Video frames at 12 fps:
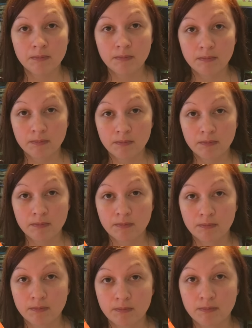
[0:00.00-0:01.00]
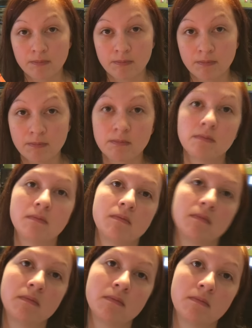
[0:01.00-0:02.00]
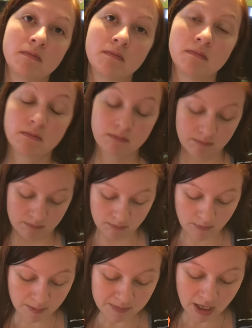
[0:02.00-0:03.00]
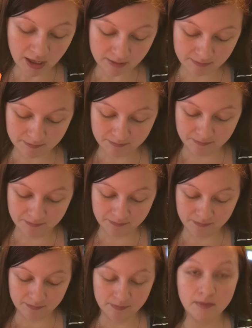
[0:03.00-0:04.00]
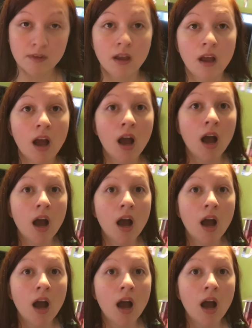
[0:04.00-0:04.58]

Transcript: Only one out of each box. And I also called the lady I ordered them from a cunt and a bitch and know.